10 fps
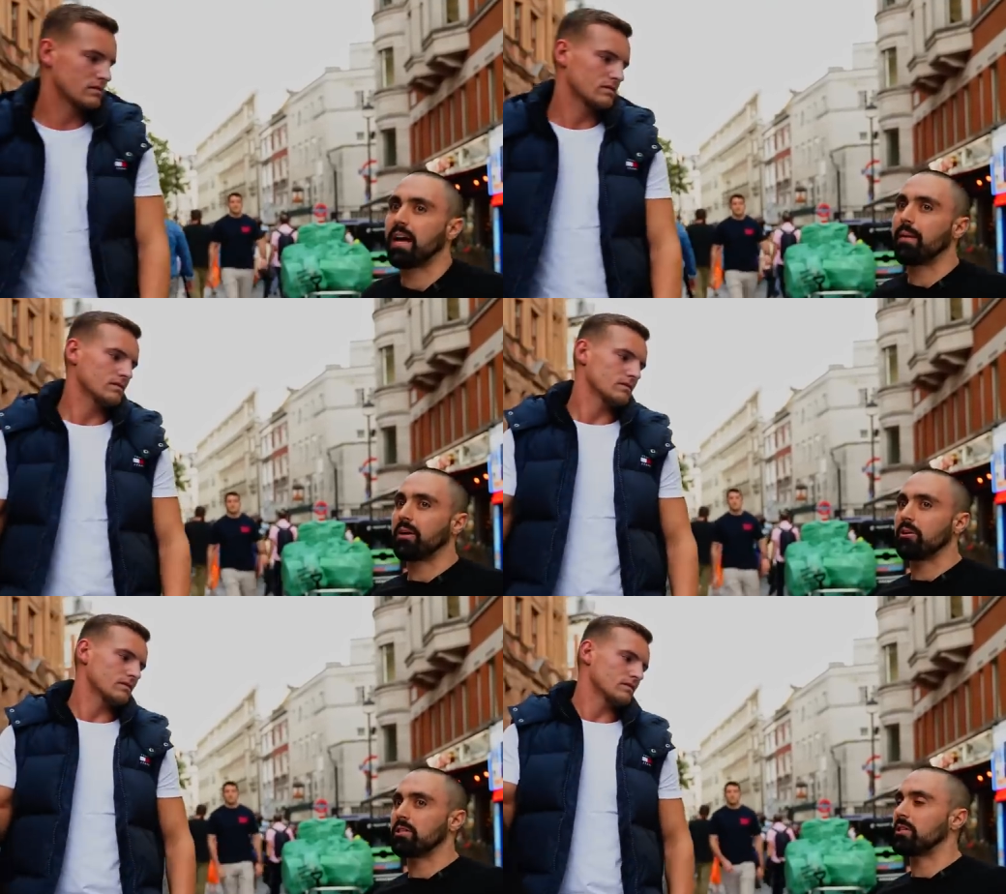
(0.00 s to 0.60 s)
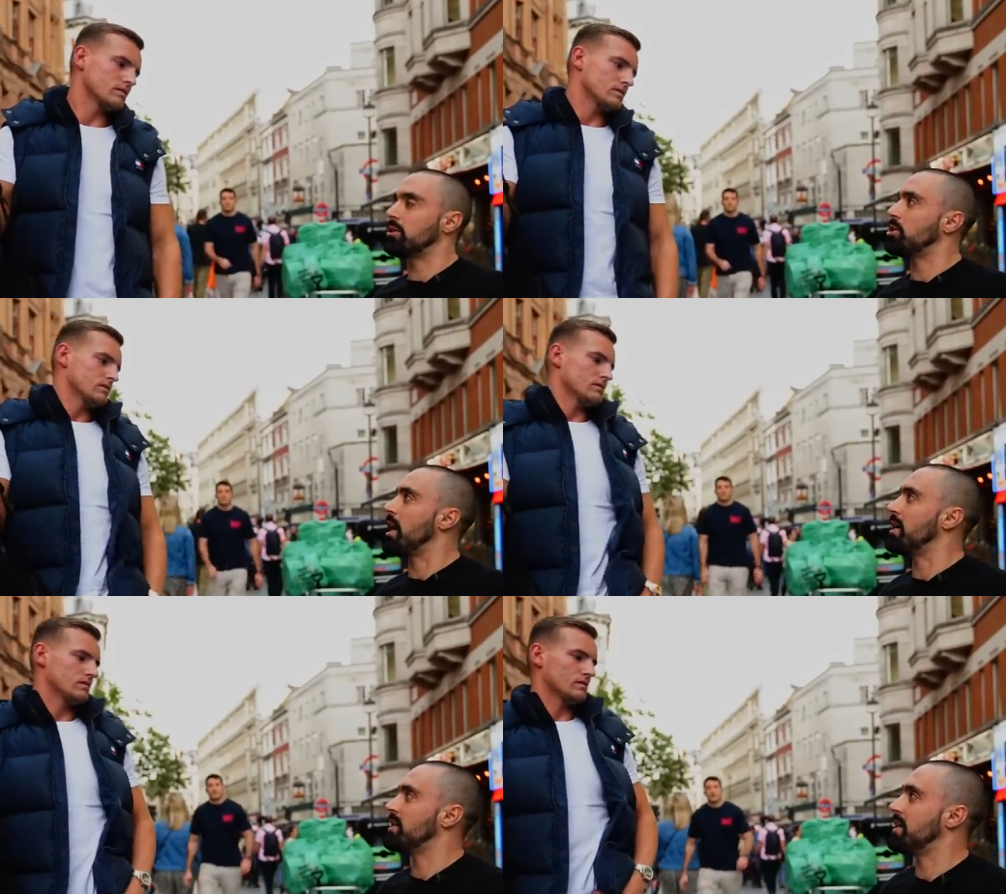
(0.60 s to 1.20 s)
Speaker 1: that because
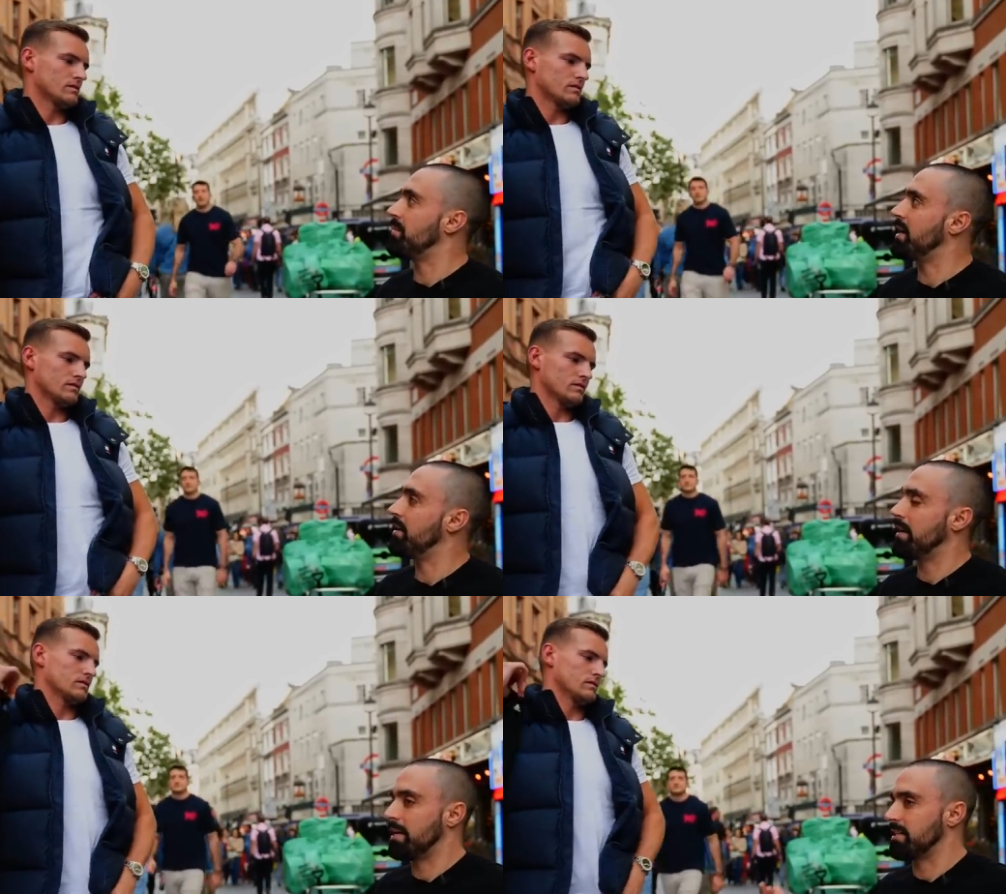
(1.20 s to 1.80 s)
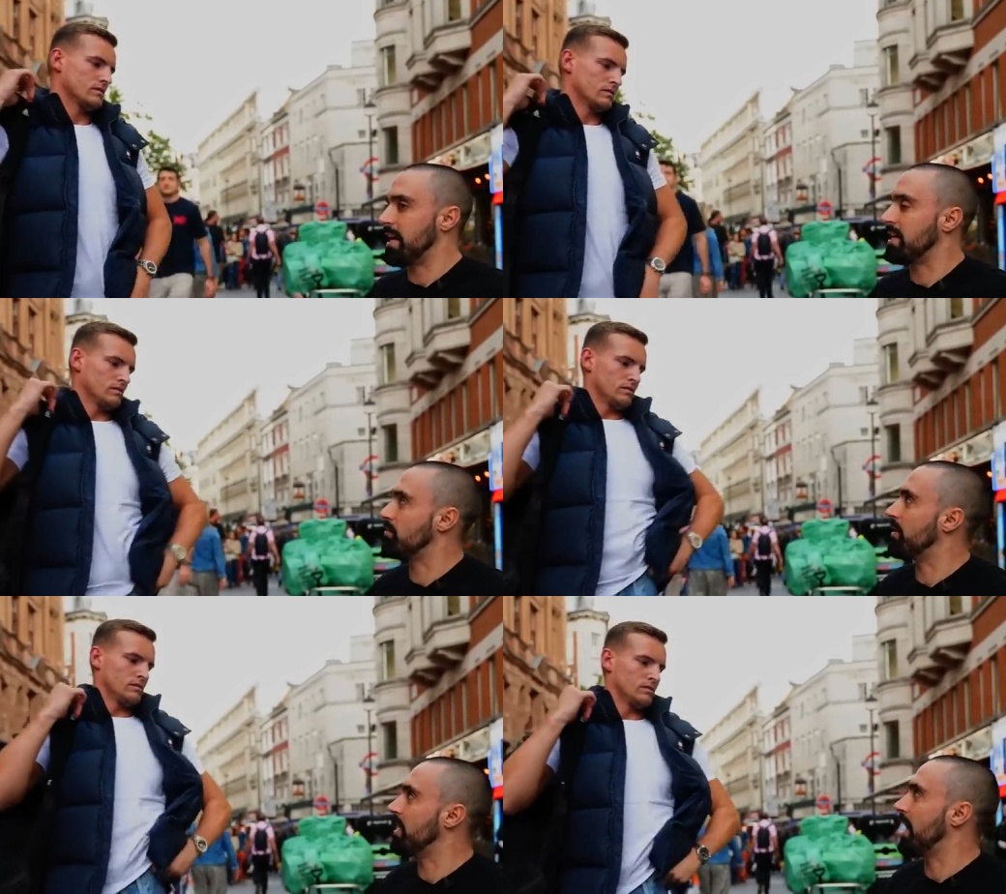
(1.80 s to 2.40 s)
sharks eat meat, he doesn't. He
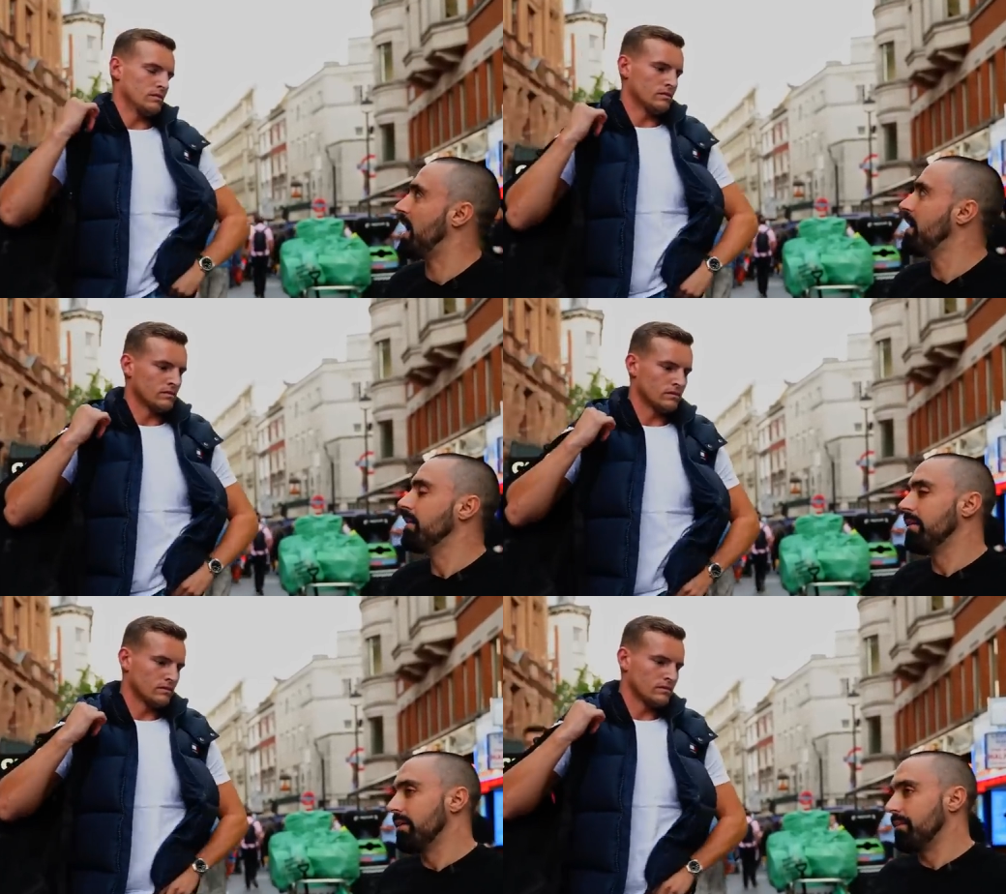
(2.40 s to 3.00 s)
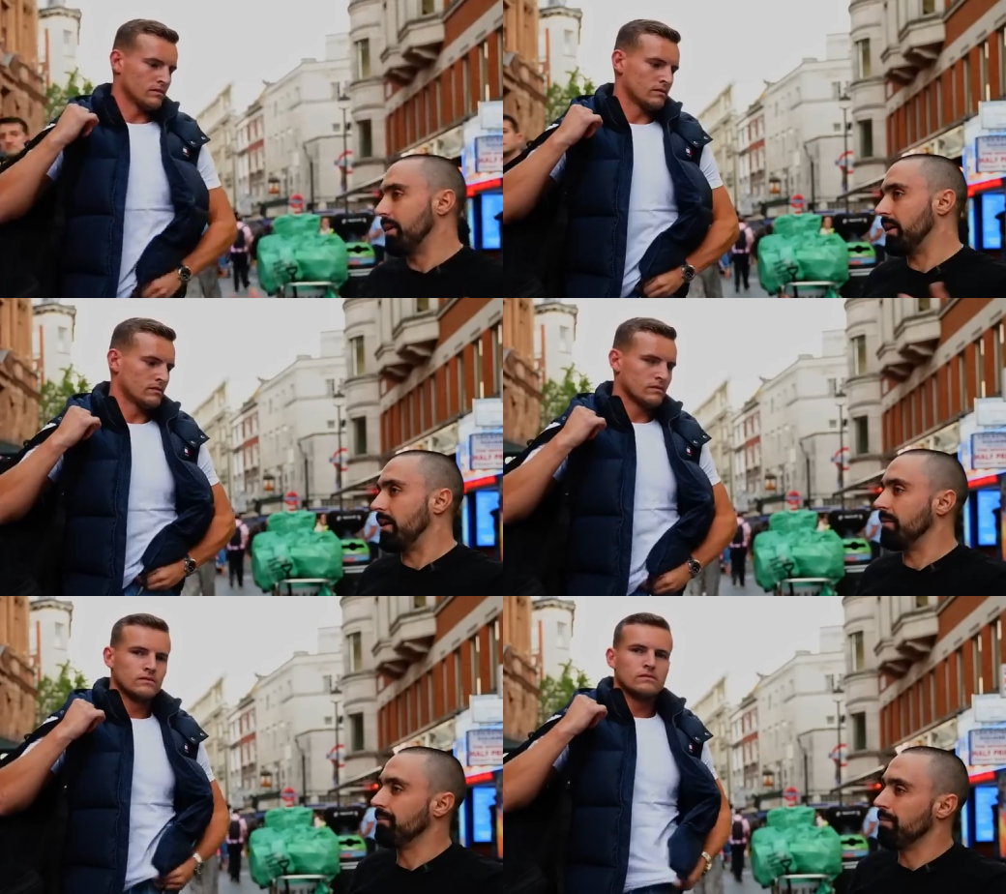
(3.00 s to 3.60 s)
doesn't really care. But you know,